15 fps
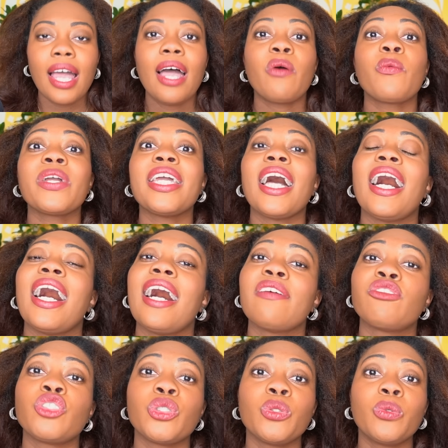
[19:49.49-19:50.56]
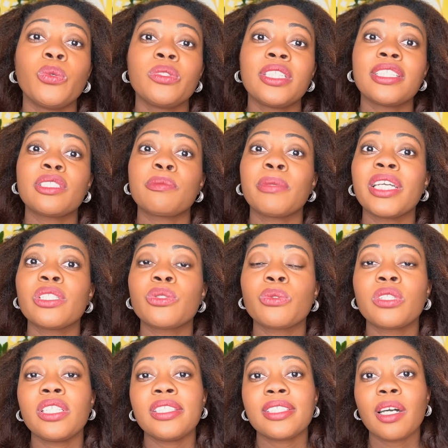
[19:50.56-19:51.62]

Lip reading: and we have to dismantle these